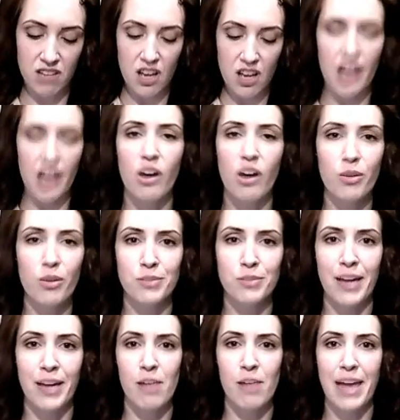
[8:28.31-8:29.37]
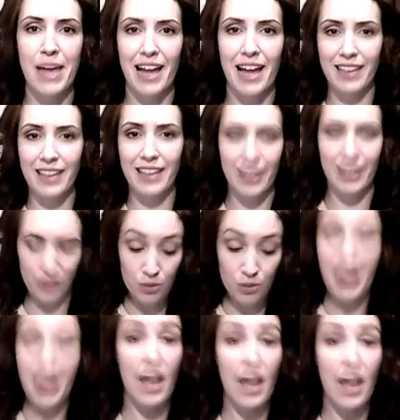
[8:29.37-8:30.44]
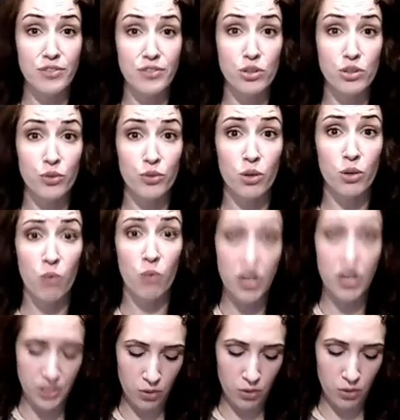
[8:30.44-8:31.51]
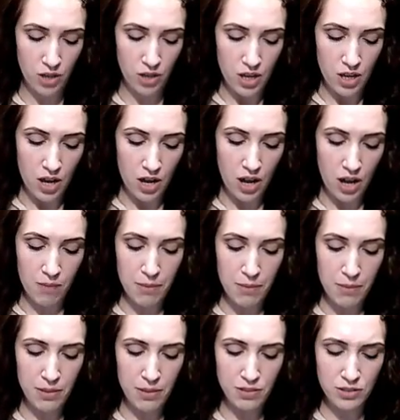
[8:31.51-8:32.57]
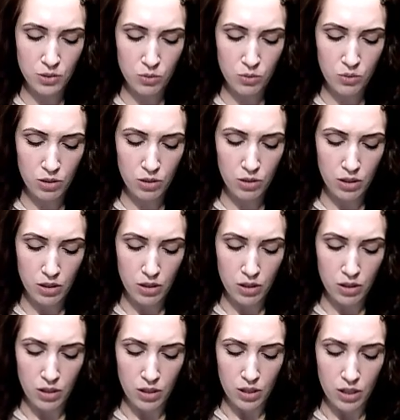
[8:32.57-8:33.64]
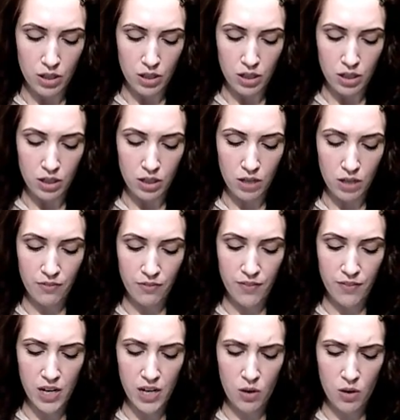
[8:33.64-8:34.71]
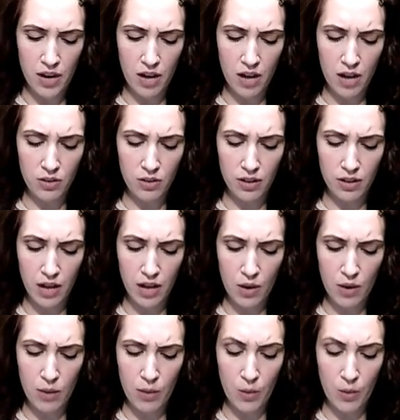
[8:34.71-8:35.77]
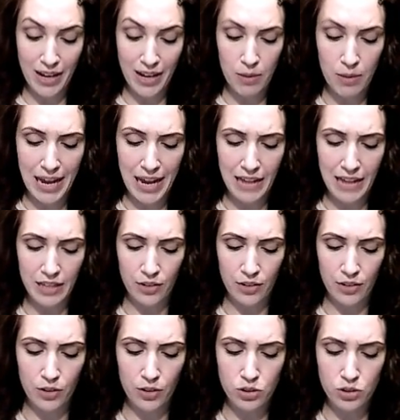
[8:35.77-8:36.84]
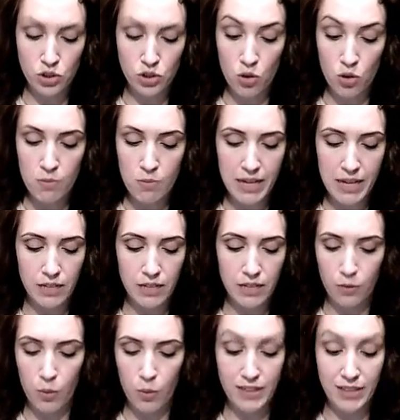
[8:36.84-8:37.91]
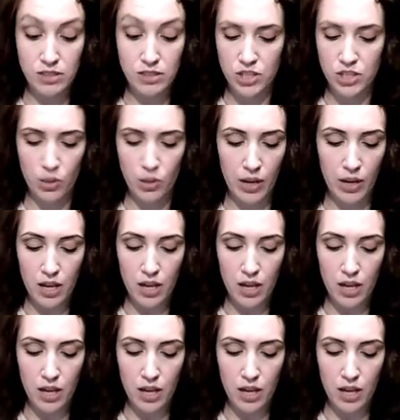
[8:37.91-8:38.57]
I always wing out my eyeliner. You don't have to if you don't want to. Maybe I'll do a video on how I wing out my eyeliner. There are so many different ways to do it.